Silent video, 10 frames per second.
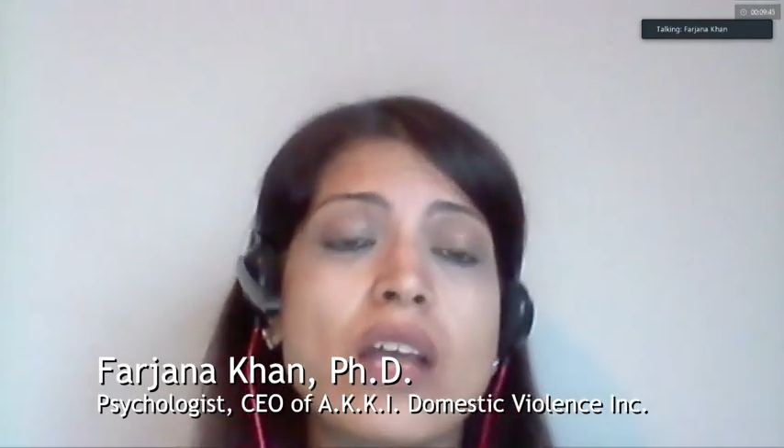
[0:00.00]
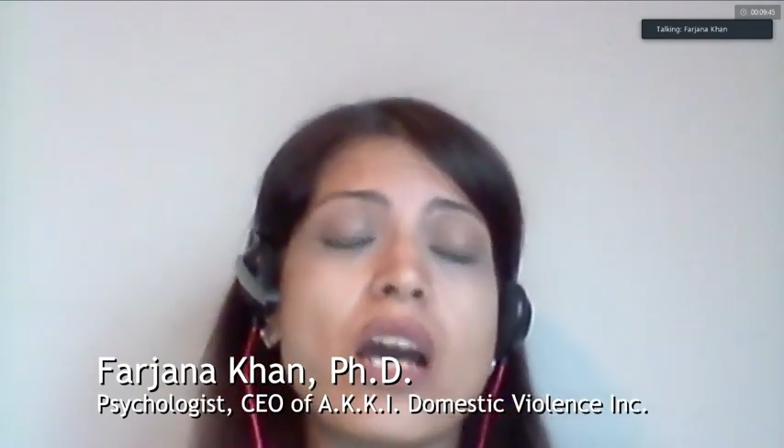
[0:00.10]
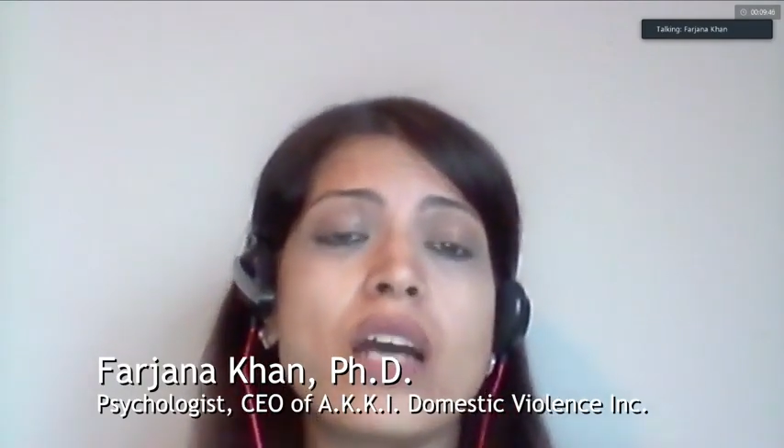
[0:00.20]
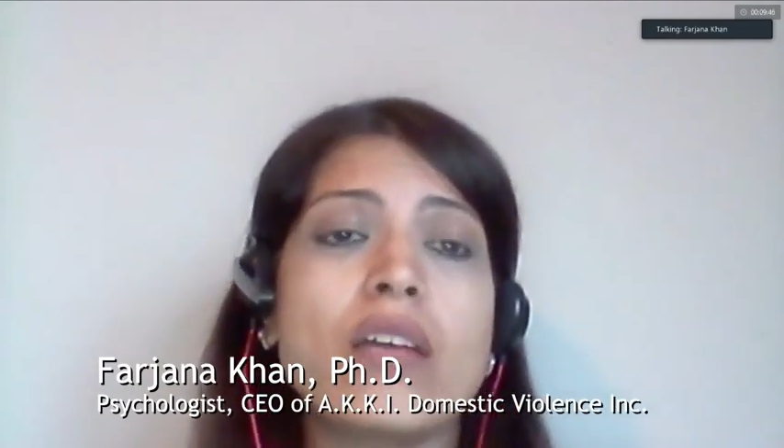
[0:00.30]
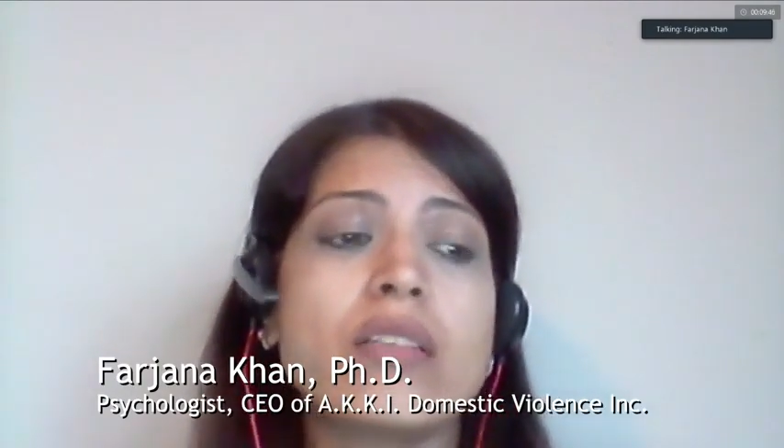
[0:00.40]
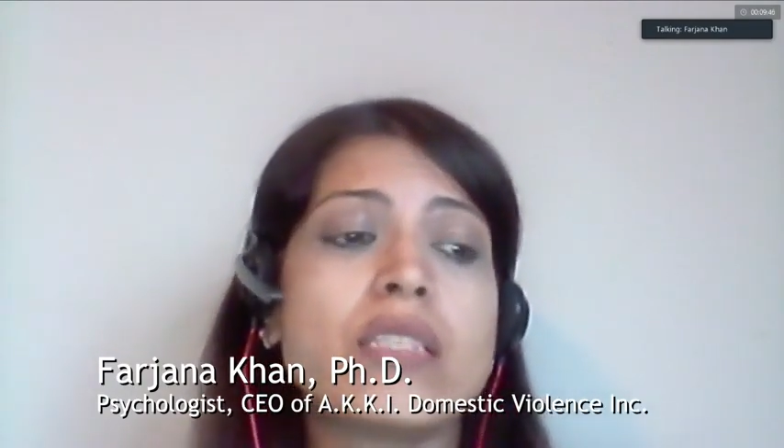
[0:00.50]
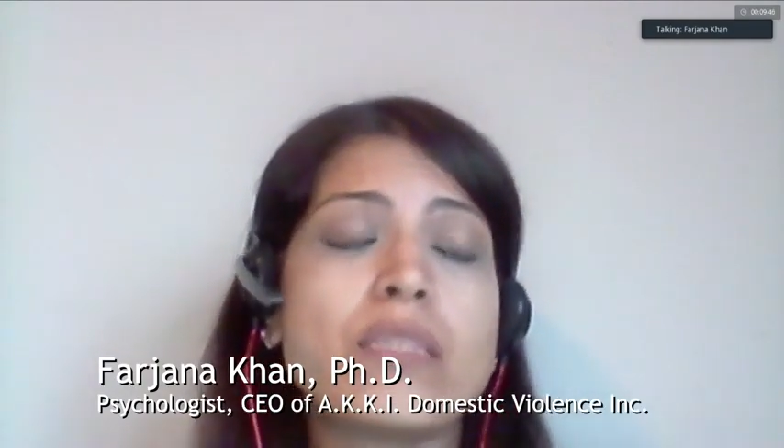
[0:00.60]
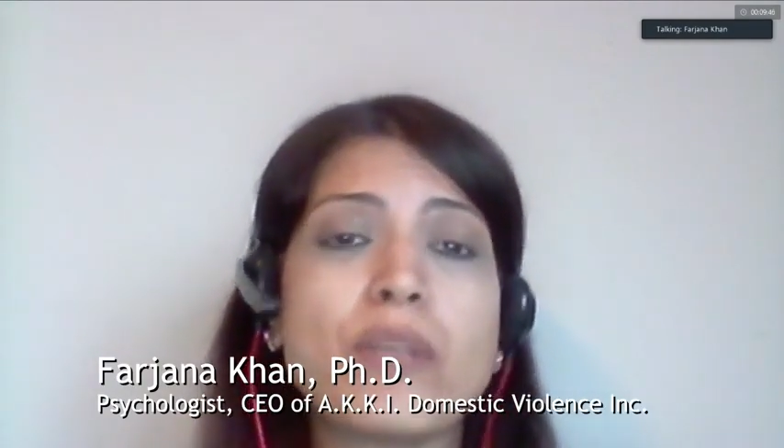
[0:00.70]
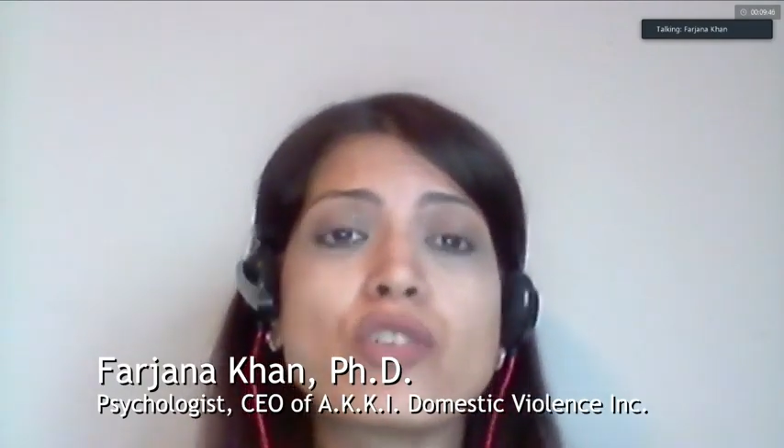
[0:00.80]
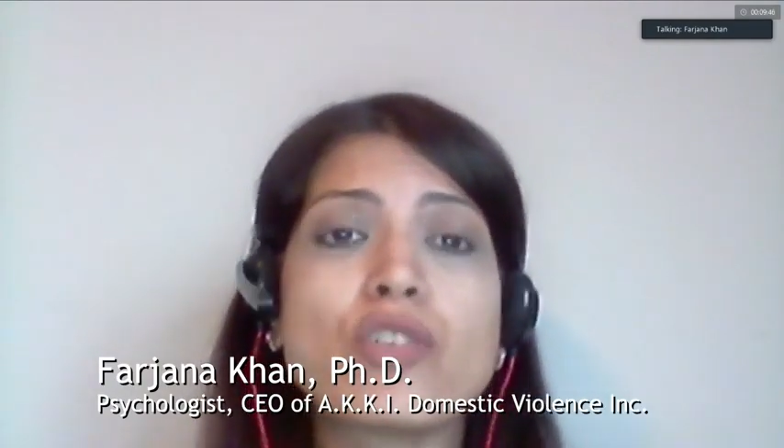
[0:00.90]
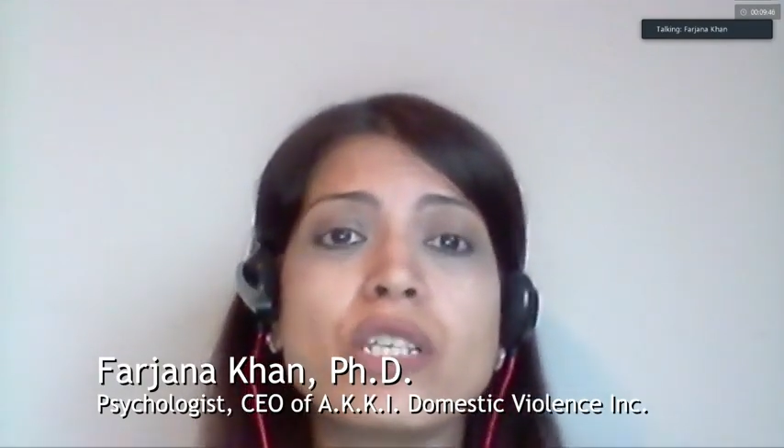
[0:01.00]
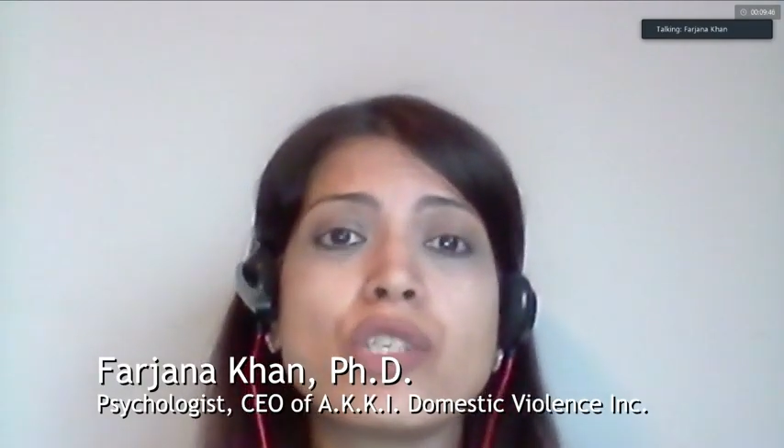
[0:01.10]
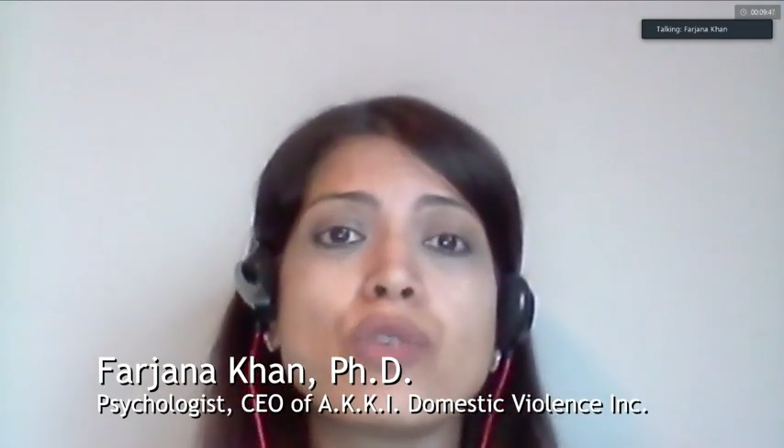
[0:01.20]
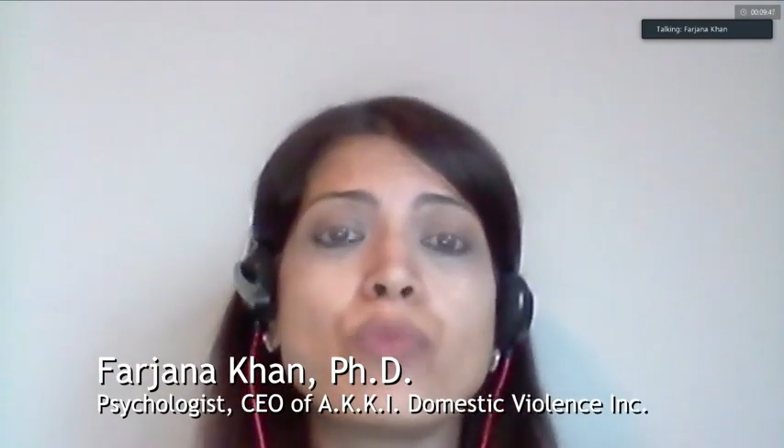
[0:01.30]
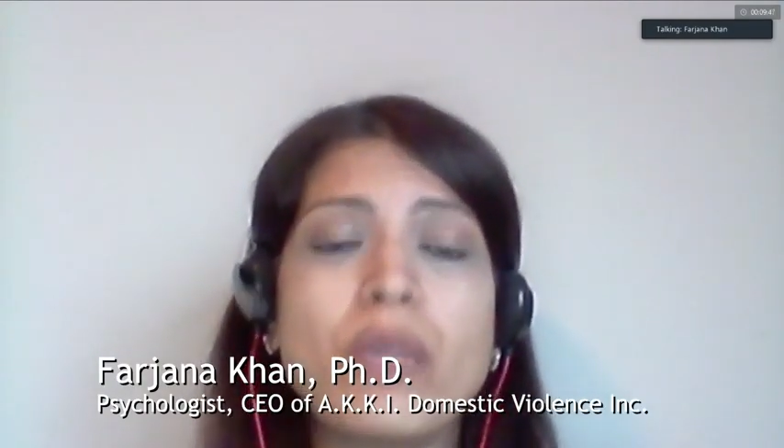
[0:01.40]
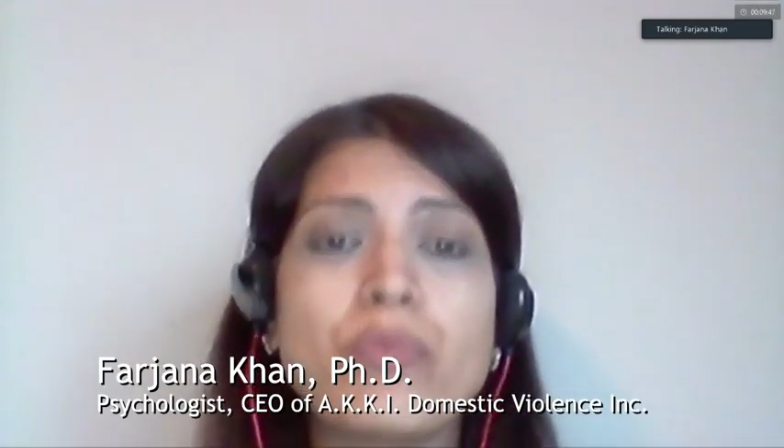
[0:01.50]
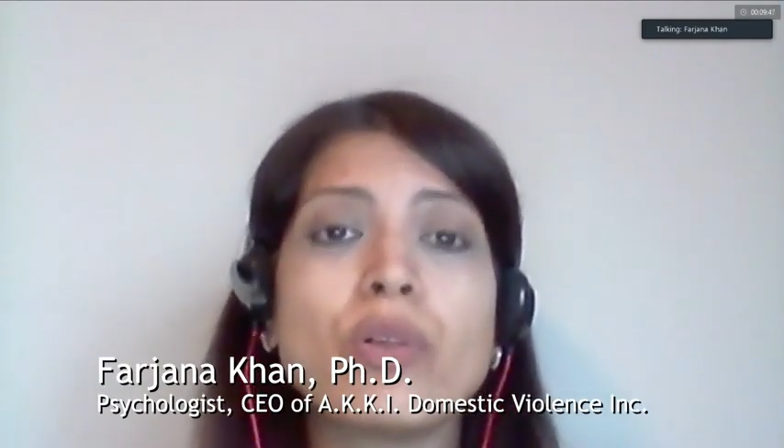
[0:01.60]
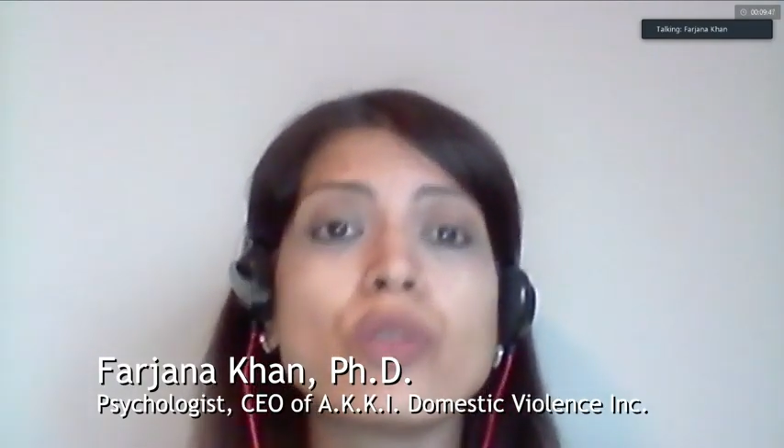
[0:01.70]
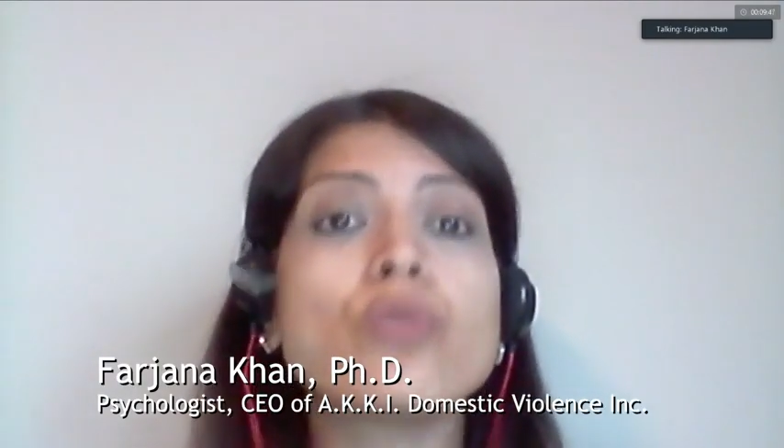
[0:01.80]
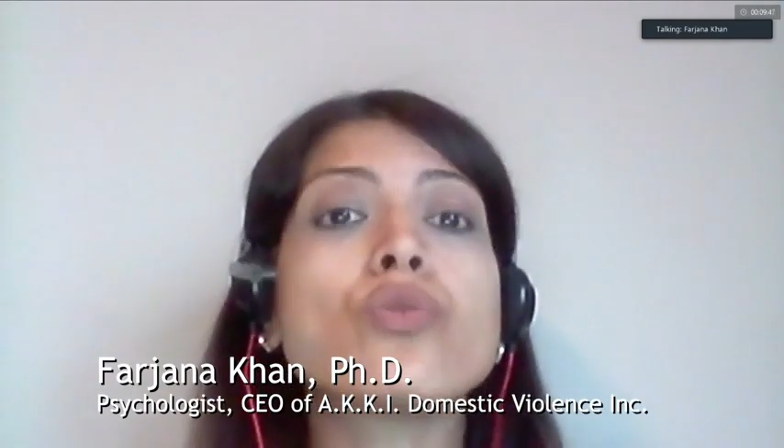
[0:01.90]
especially to
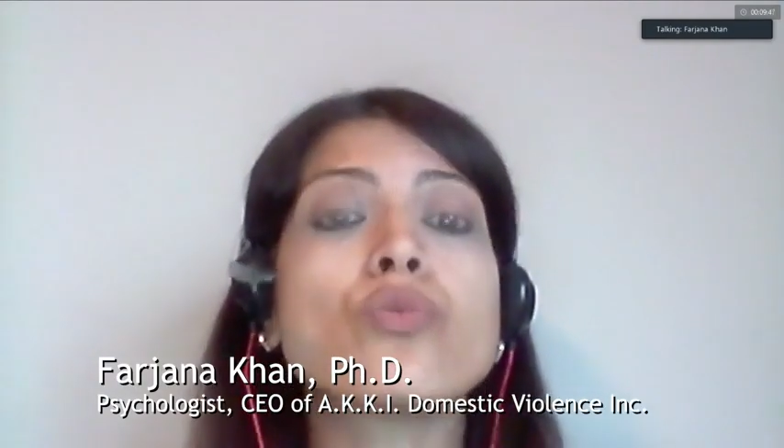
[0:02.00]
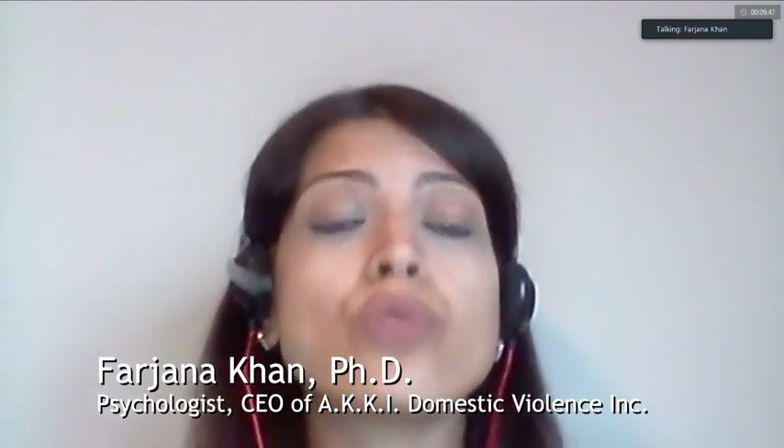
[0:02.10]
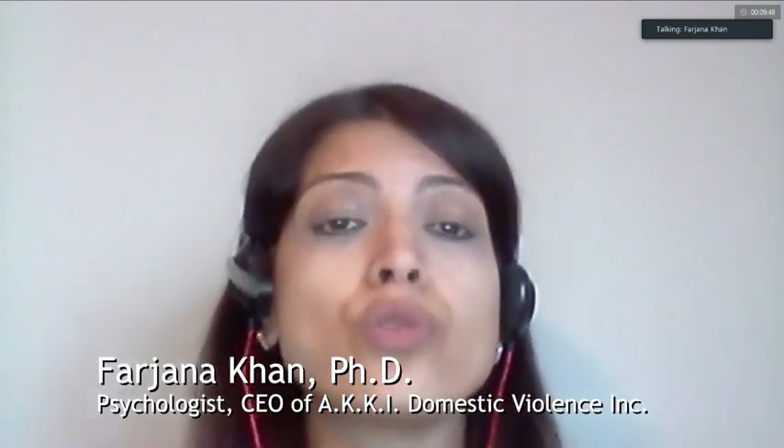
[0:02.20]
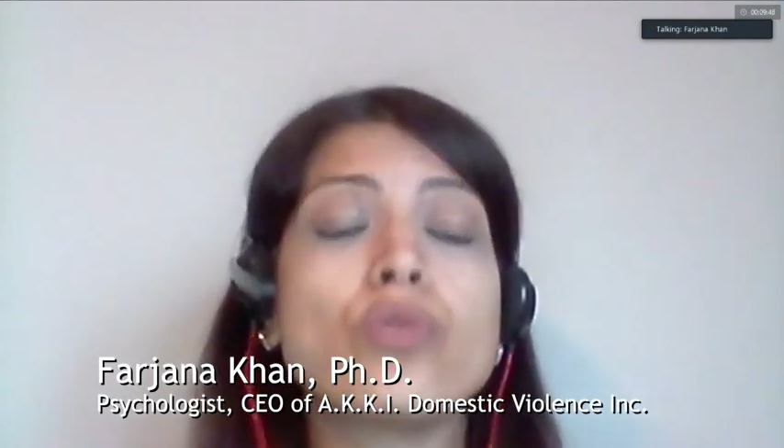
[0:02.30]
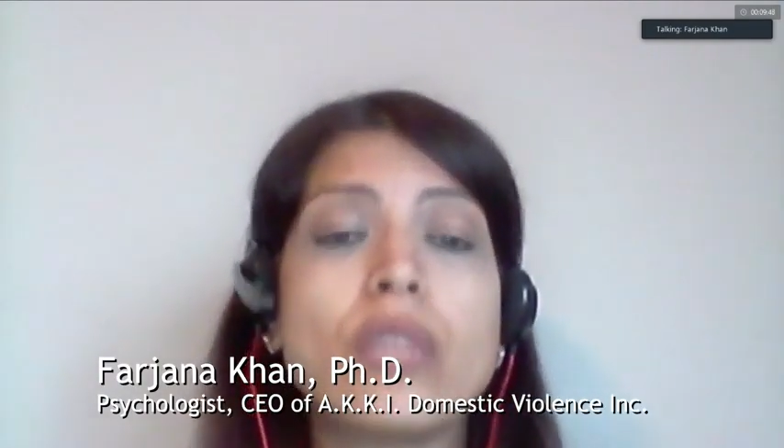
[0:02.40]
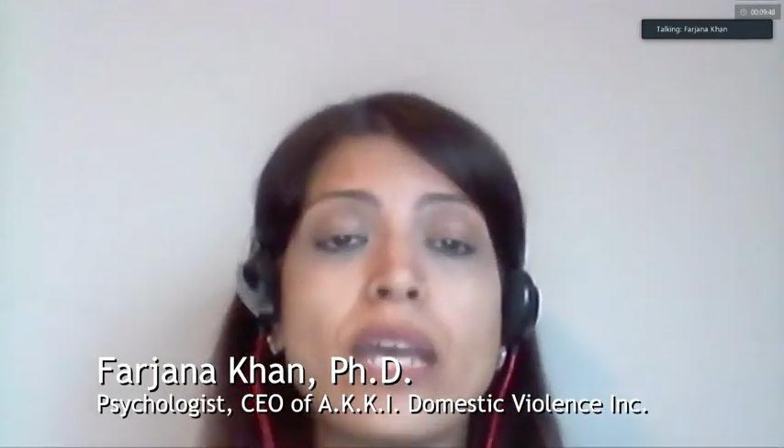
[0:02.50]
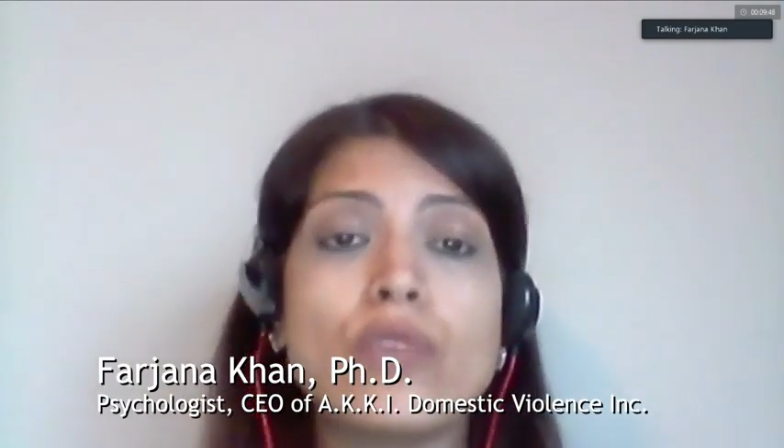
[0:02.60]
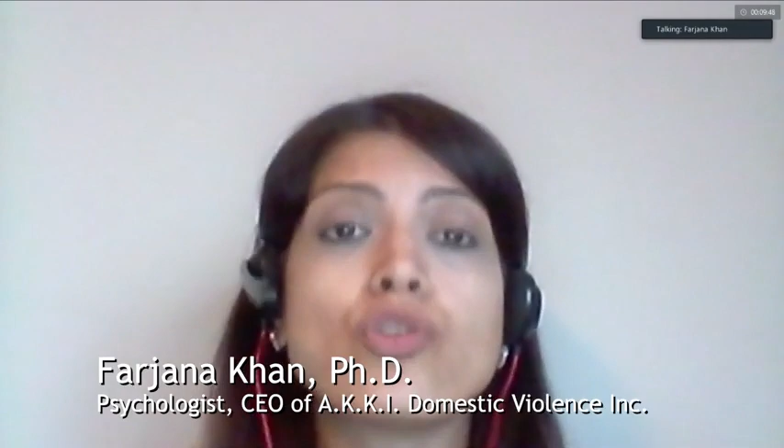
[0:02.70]
people that